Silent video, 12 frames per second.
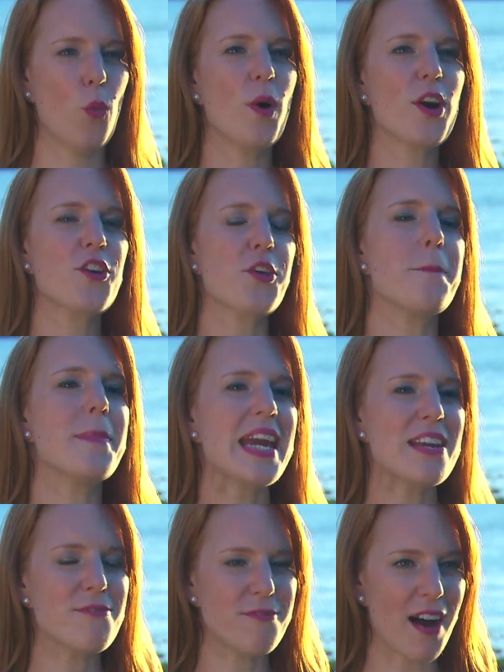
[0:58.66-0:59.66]
What are the
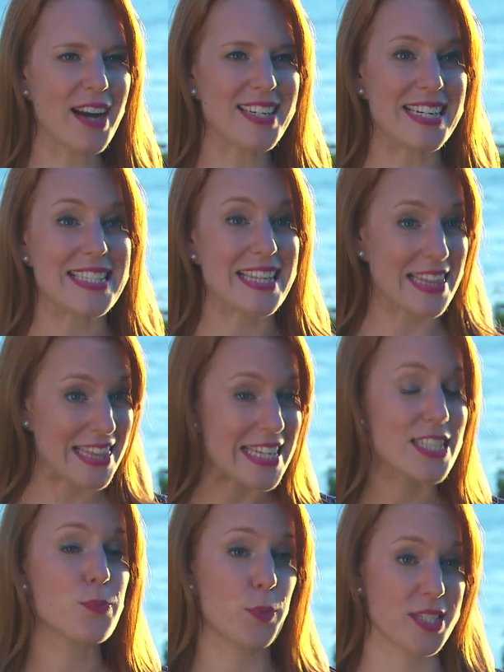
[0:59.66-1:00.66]
main findings in
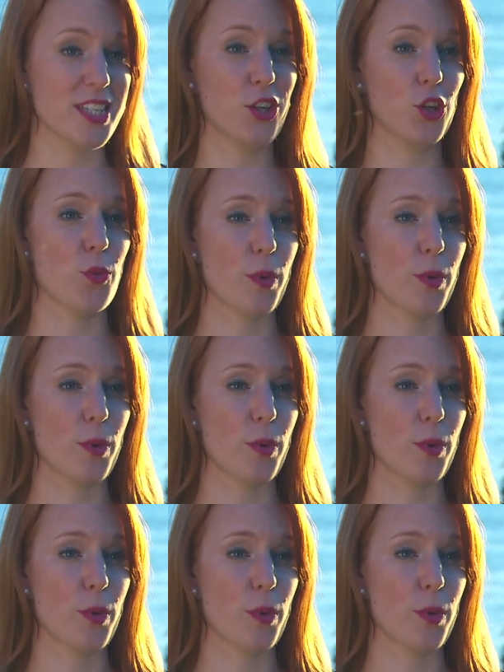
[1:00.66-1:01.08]
this particular